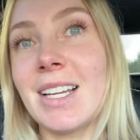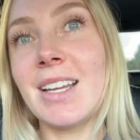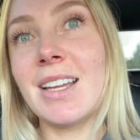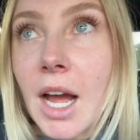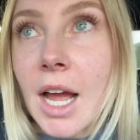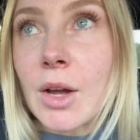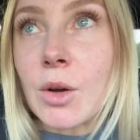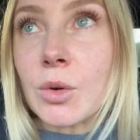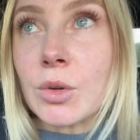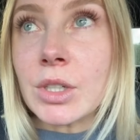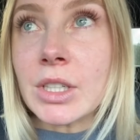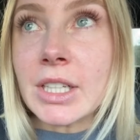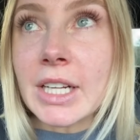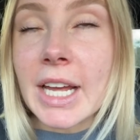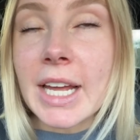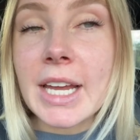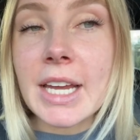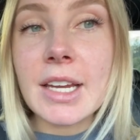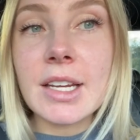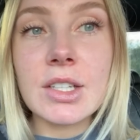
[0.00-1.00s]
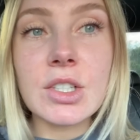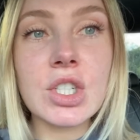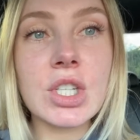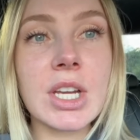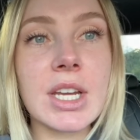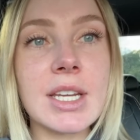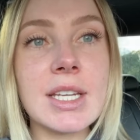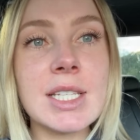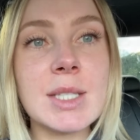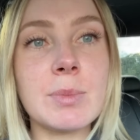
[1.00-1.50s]
I ordered a
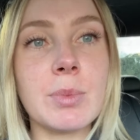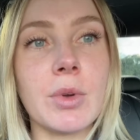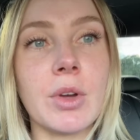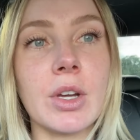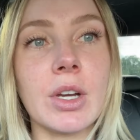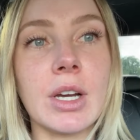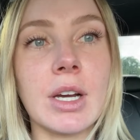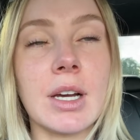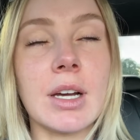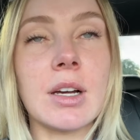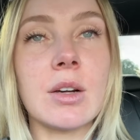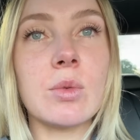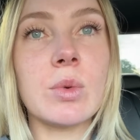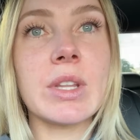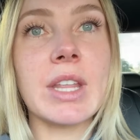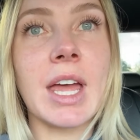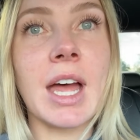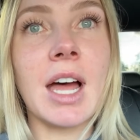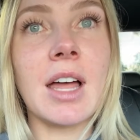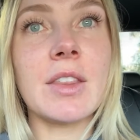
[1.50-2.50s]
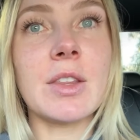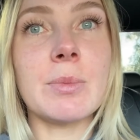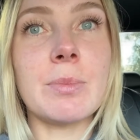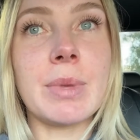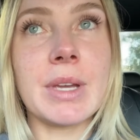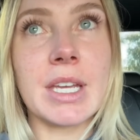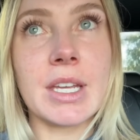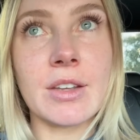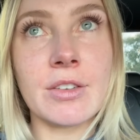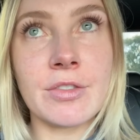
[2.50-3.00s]
cheeseburger without the
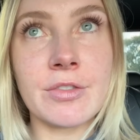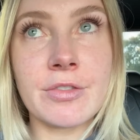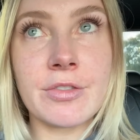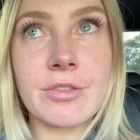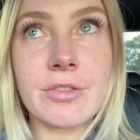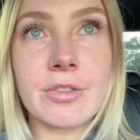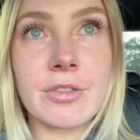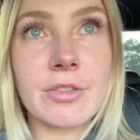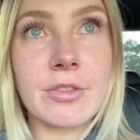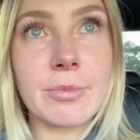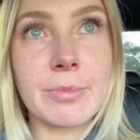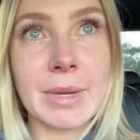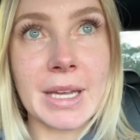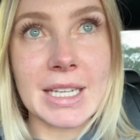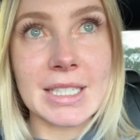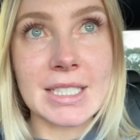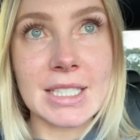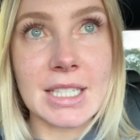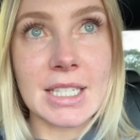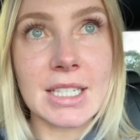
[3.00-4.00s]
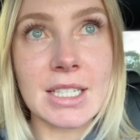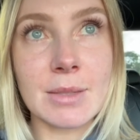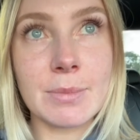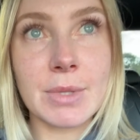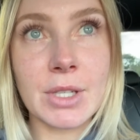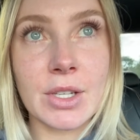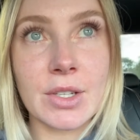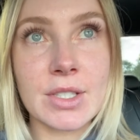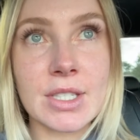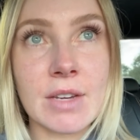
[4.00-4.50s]
beef patty,
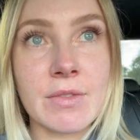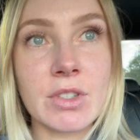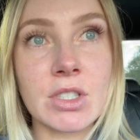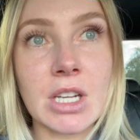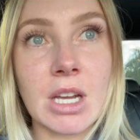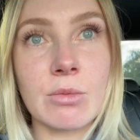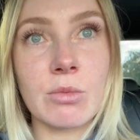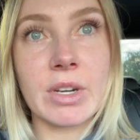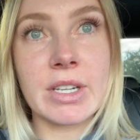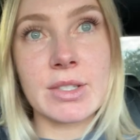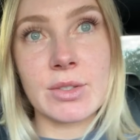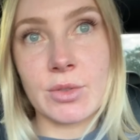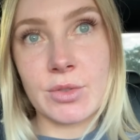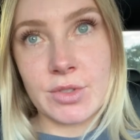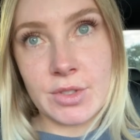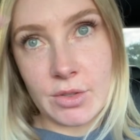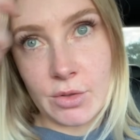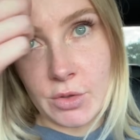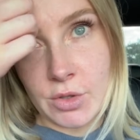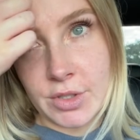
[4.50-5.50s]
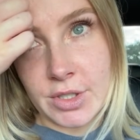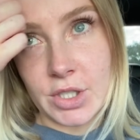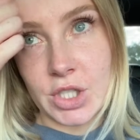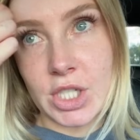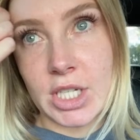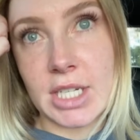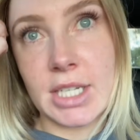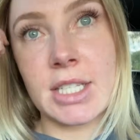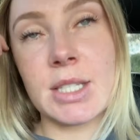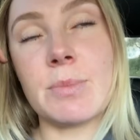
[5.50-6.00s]
because every time Reese orders a
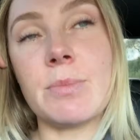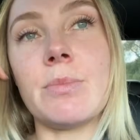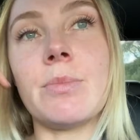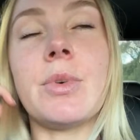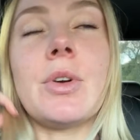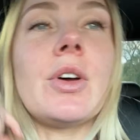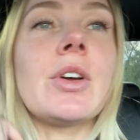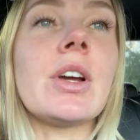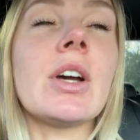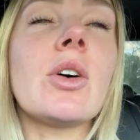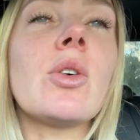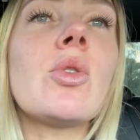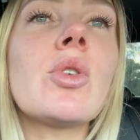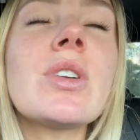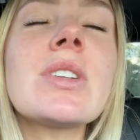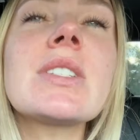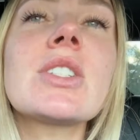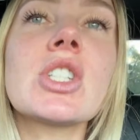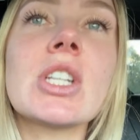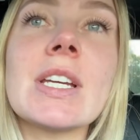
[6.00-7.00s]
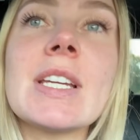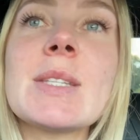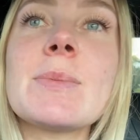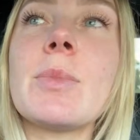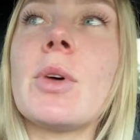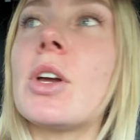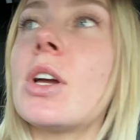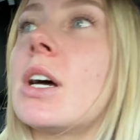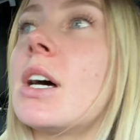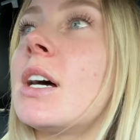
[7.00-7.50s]

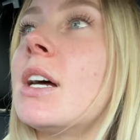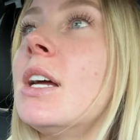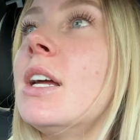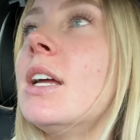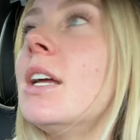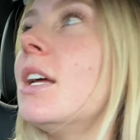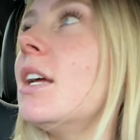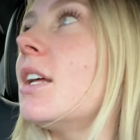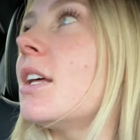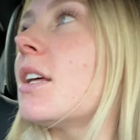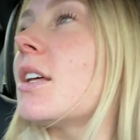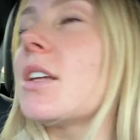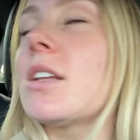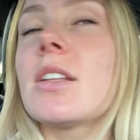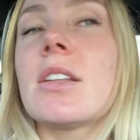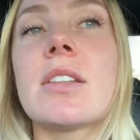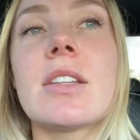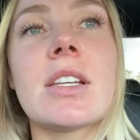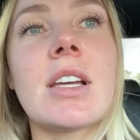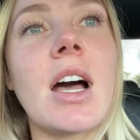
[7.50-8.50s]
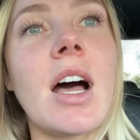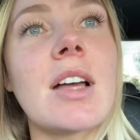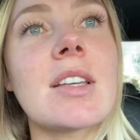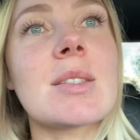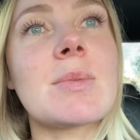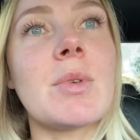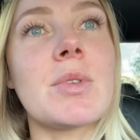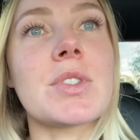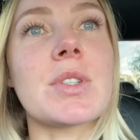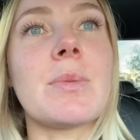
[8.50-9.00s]
cheeseburger, the car
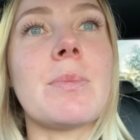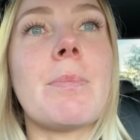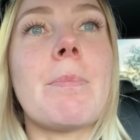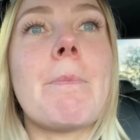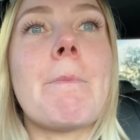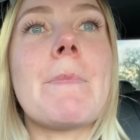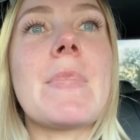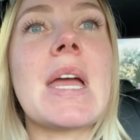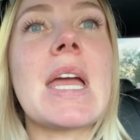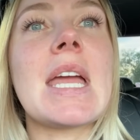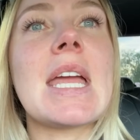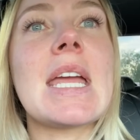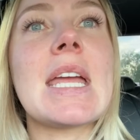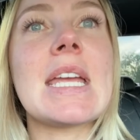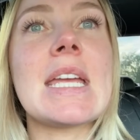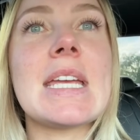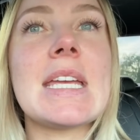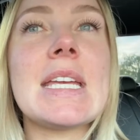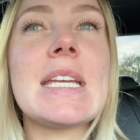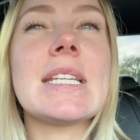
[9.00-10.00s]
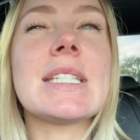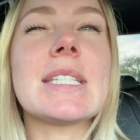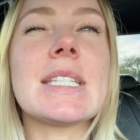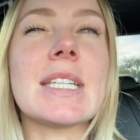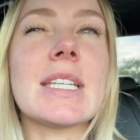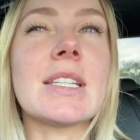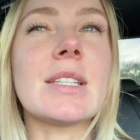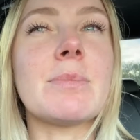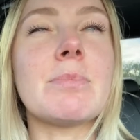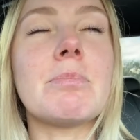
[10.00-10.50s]
smells
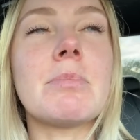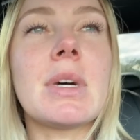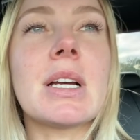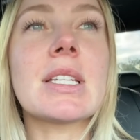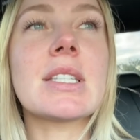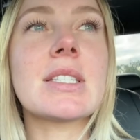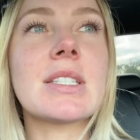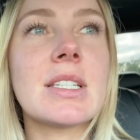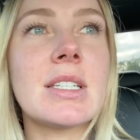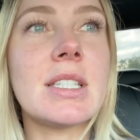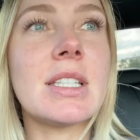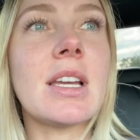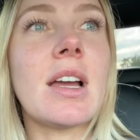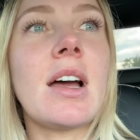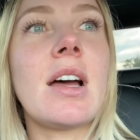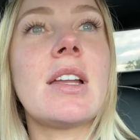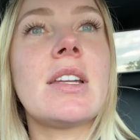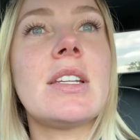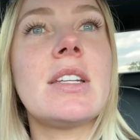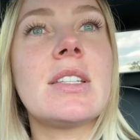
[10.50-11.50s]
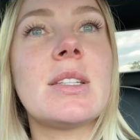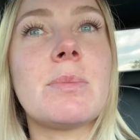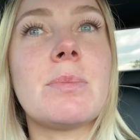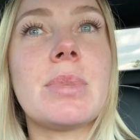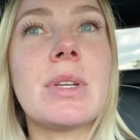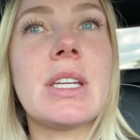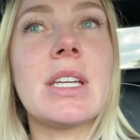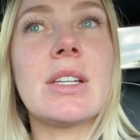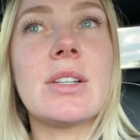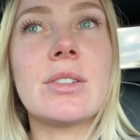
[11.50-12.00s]
amazing. The mustard, the onion, the
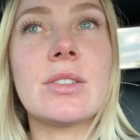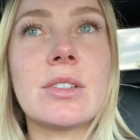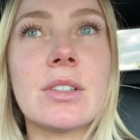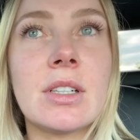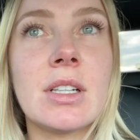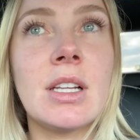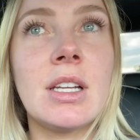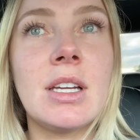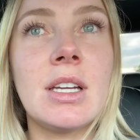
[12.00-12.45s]
pickle.